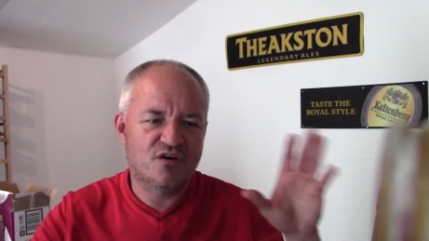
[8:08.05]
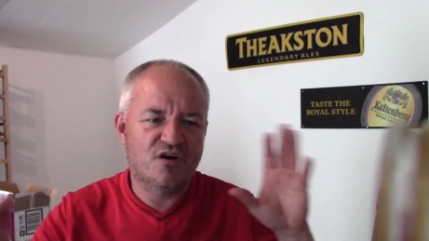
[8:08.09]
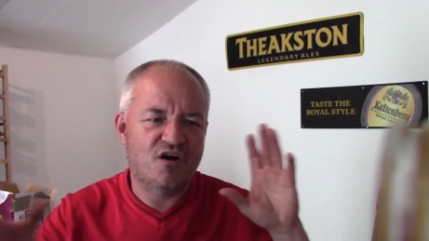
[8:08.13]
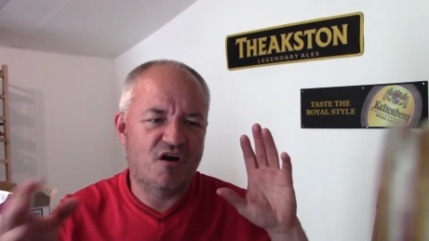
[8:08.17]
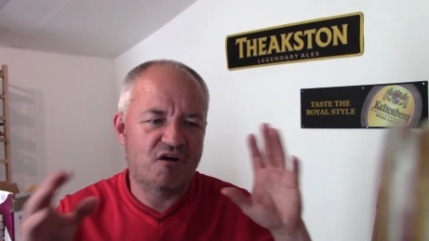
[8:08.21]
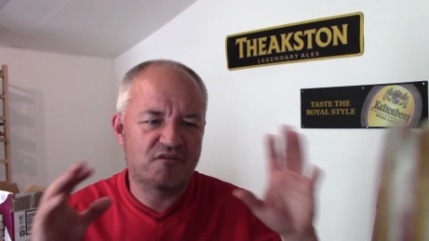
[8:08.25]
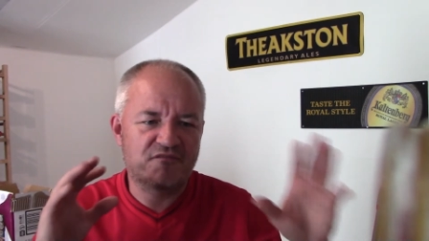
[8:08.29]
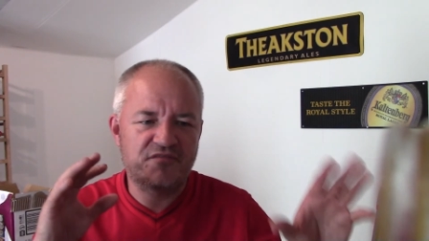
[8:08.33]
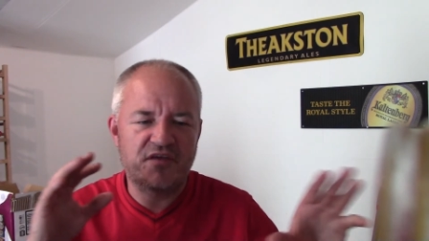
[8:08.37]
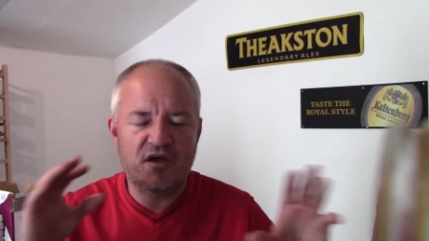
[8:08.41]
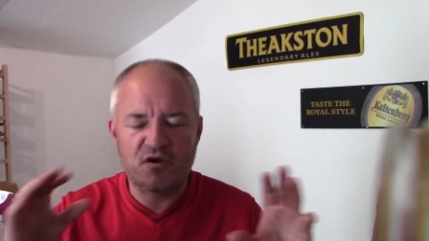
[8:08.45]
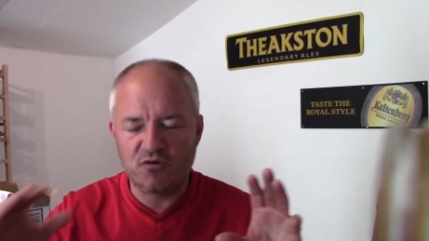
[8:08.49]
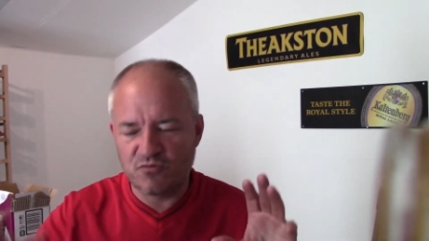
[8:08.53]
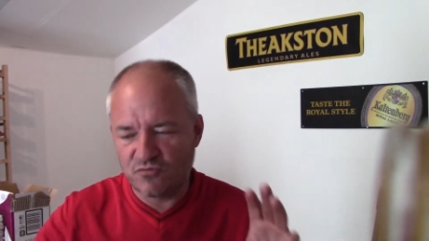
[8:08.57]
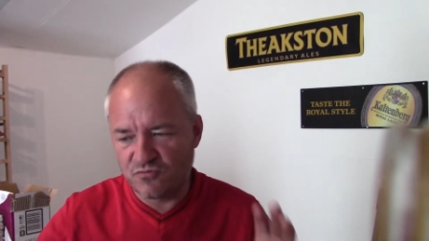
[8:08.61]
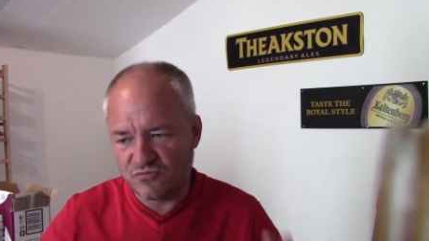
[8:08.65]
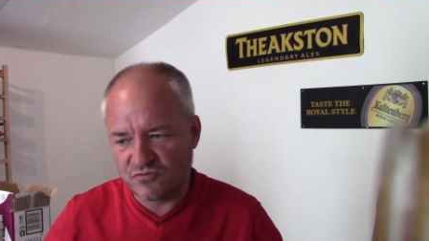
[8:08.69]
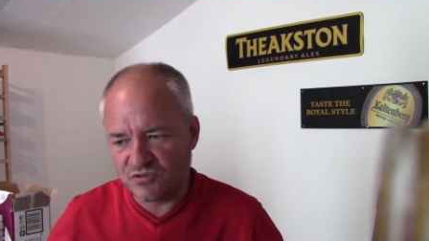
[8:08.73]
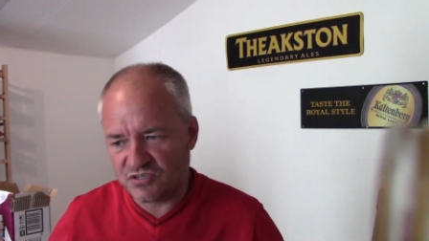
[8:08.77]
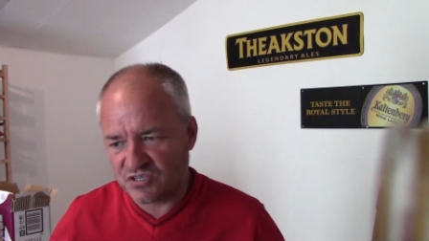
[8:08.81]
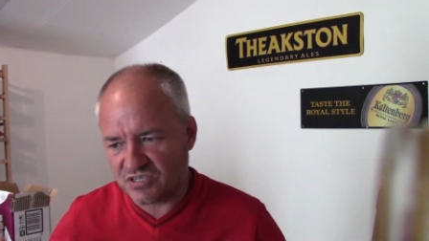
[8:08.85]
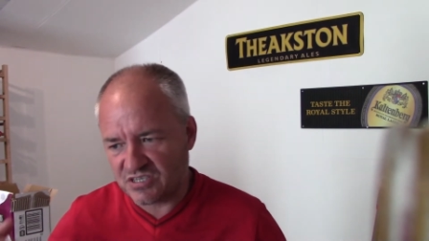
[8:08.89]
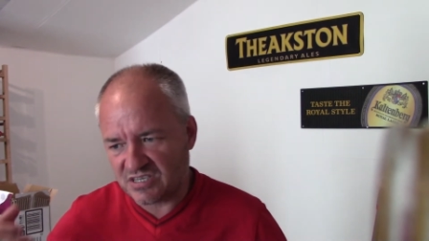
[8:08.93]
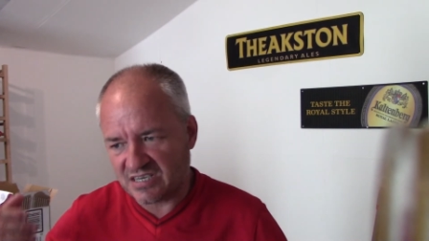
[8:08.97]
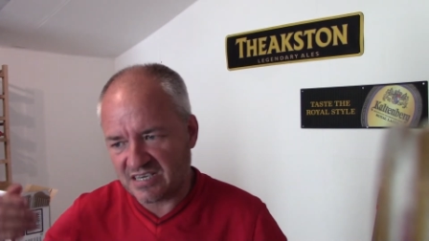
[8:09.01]
of
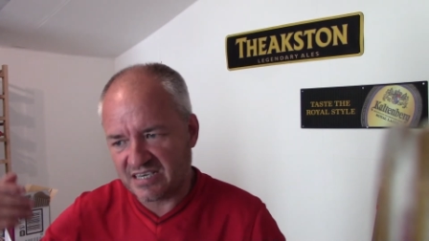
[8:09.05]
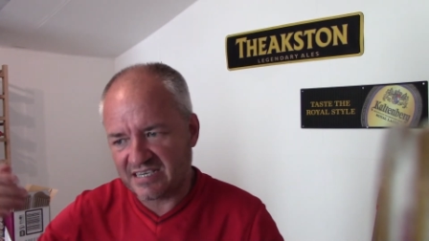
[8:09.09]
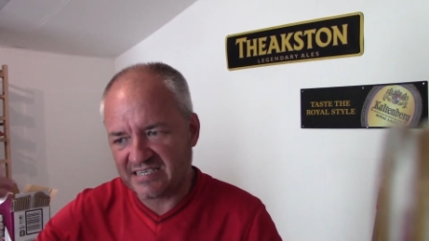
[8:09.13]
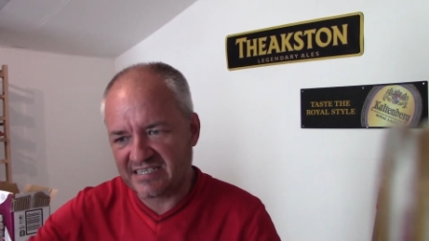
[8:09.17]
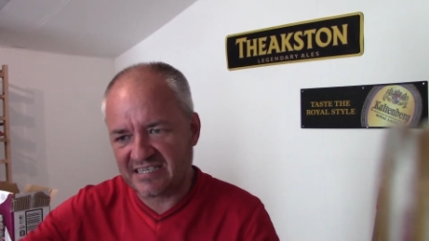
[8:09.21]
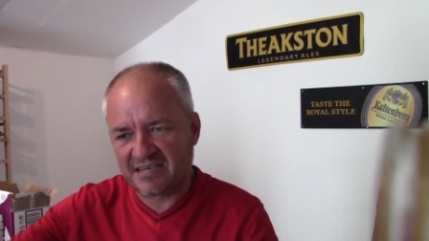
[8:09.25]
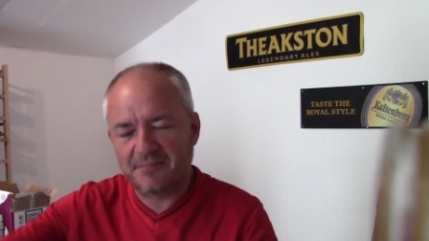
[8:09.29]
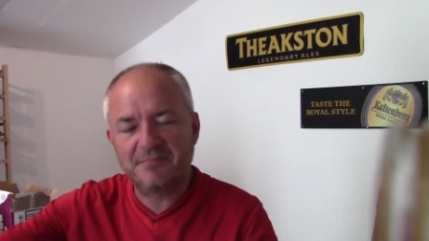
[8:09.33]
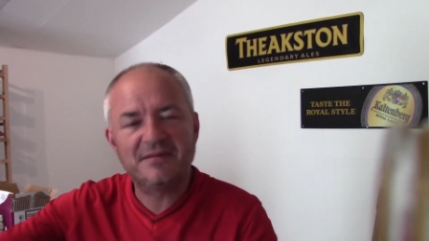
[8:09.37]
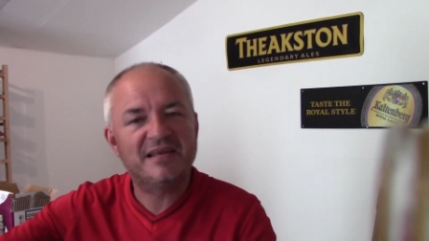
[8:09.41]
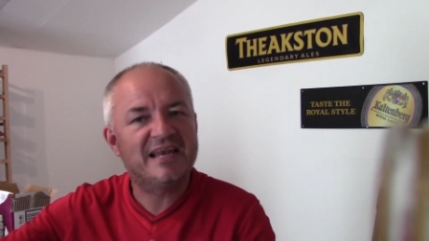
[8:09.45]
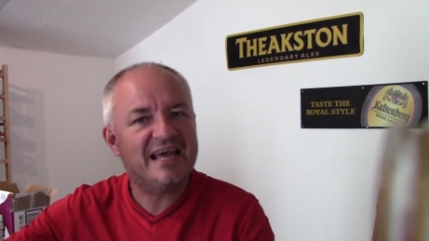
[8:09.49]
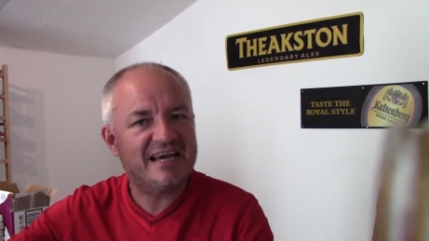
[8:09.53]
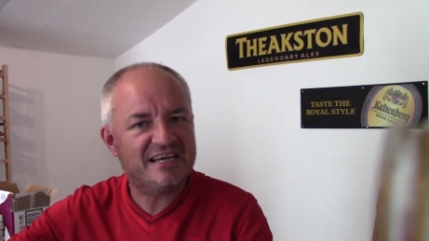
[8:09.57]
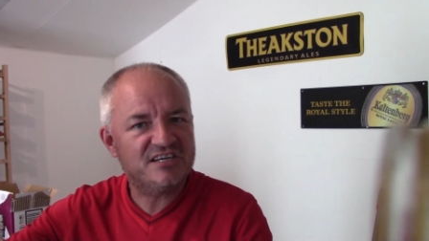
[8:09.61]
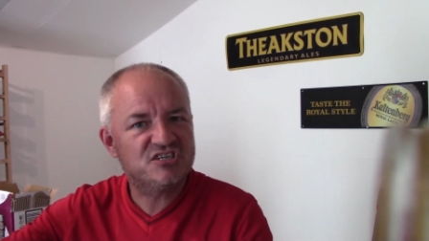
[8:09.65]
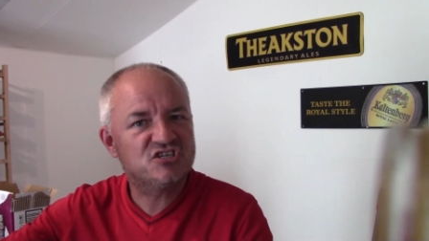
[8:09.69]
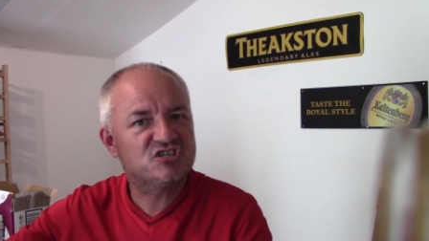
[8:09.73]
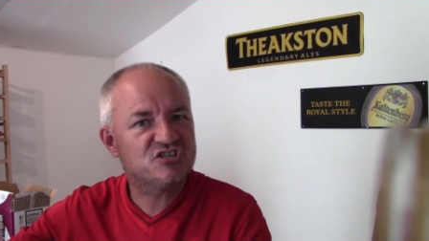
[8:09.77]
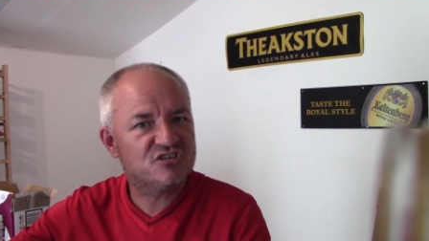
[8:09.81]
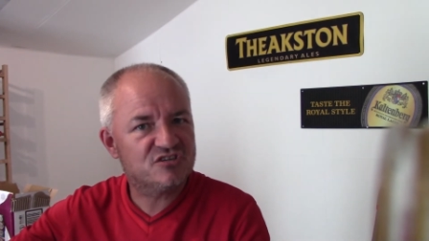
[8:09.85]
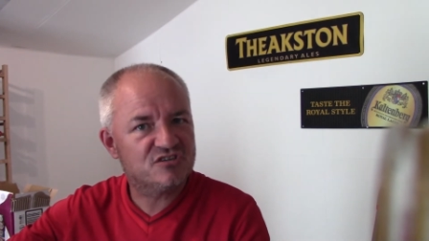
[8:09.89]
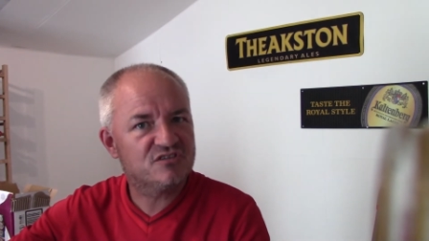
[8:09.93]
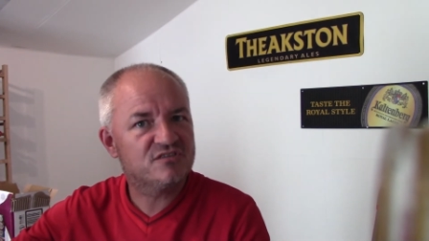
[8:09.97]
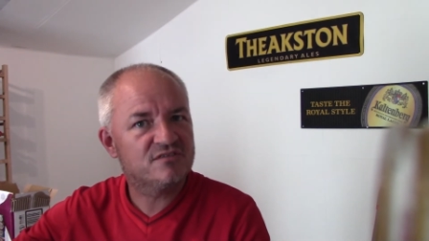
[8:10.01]
those
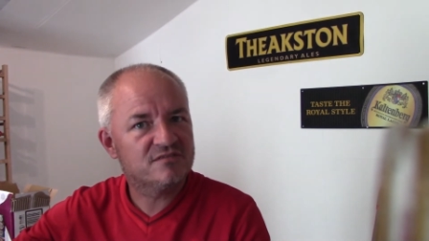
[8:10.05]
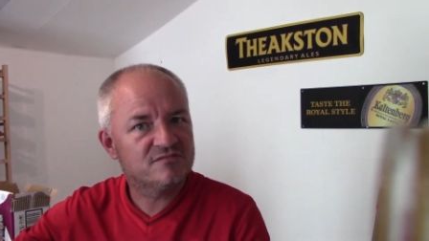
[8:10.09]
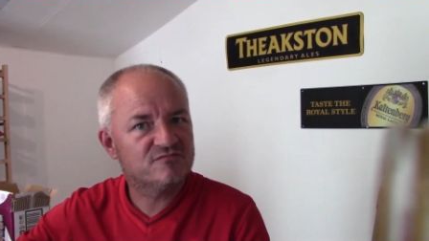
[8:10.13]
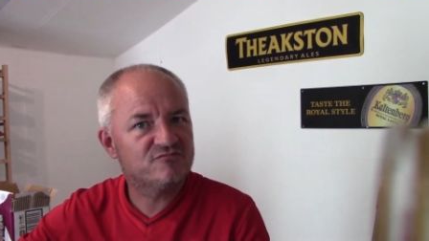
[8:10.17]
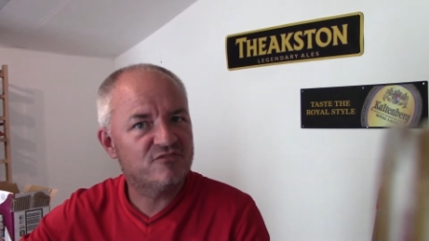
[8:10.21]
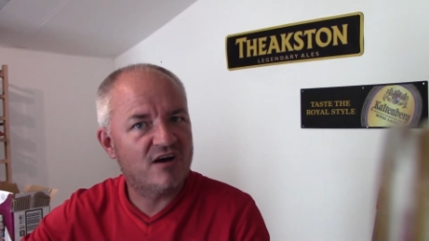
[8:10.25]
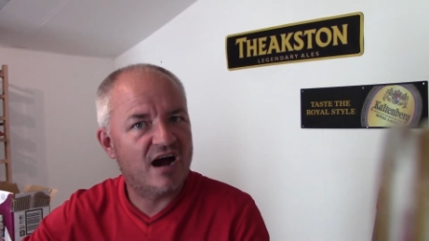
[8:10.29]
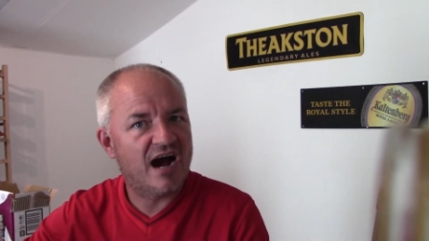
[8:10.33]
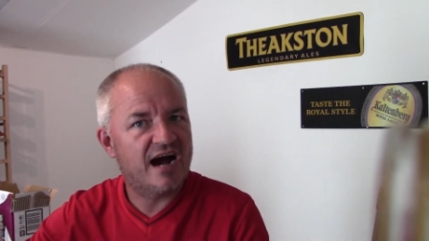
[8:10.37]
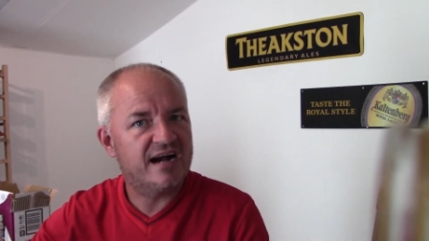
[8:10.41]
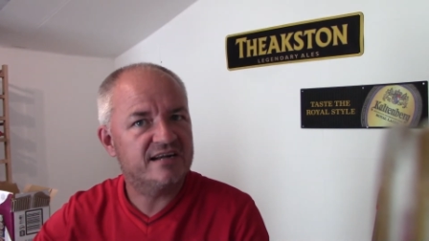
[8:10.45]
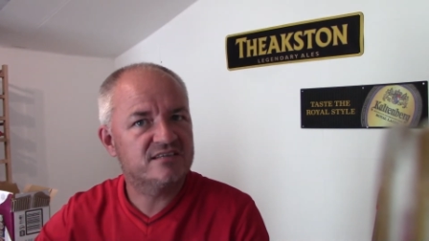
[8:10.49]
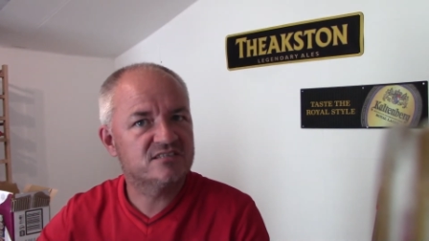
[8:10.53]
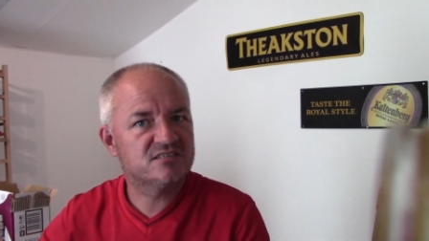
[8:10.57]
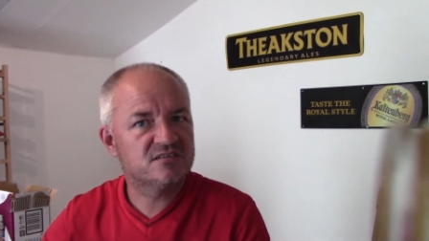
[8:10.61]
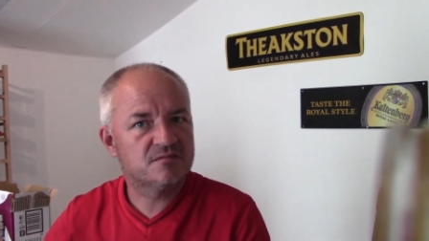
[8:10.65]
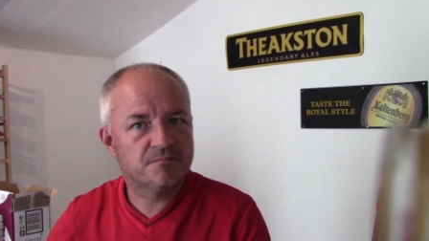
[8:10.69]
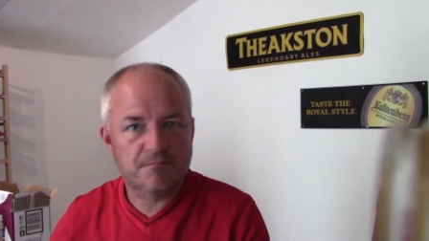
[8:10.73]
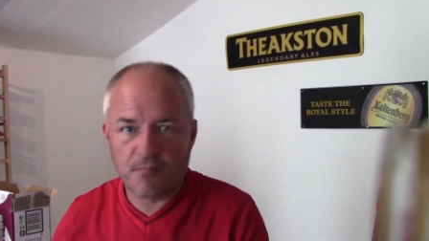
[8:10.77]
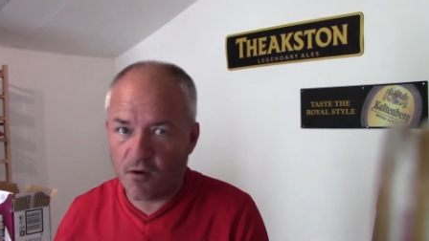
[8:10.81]
simulation rides.